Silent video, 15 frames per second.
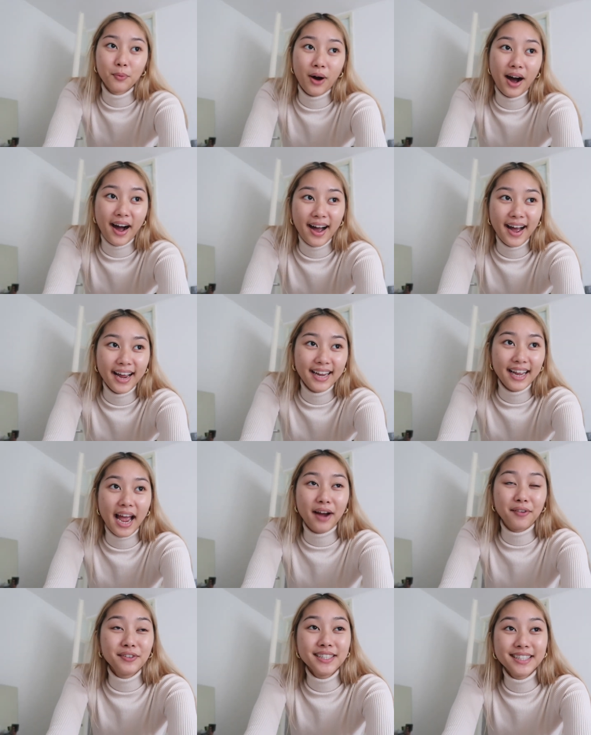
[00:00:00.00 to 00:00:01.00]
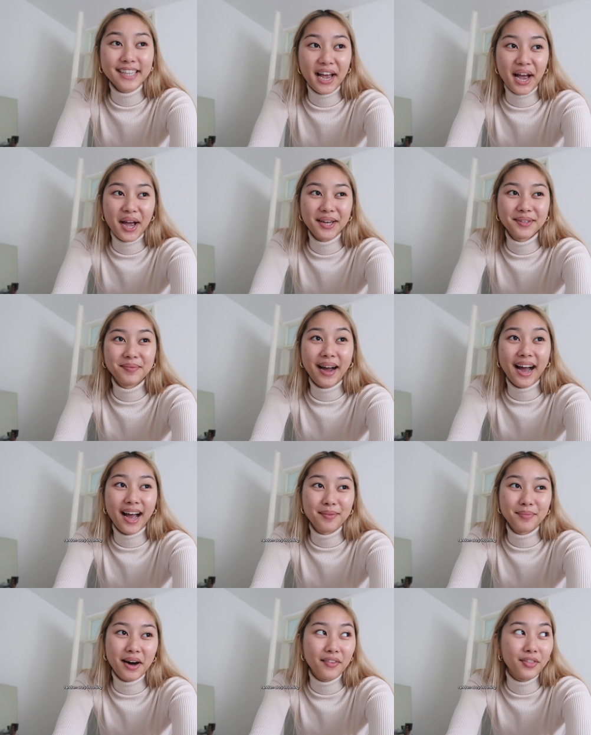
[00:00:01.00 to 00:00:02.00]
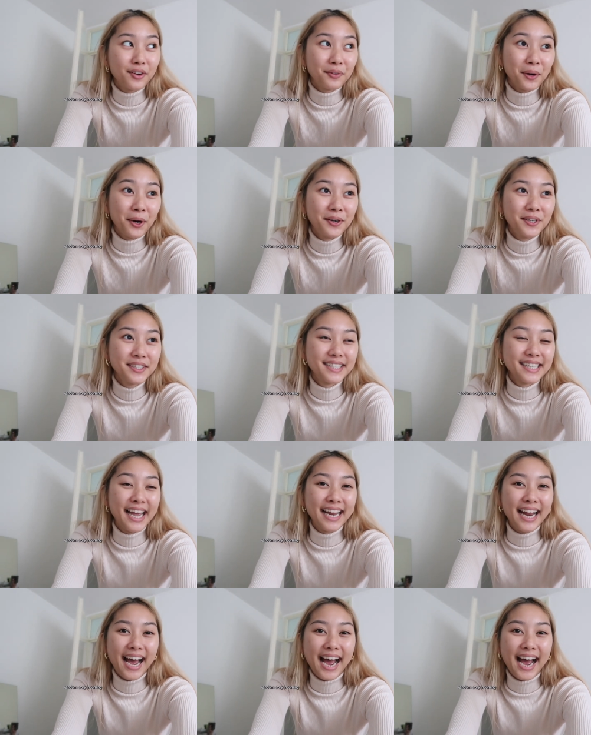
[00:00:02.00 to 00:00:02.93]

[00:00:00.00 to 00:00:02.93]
why every time I'm on the road and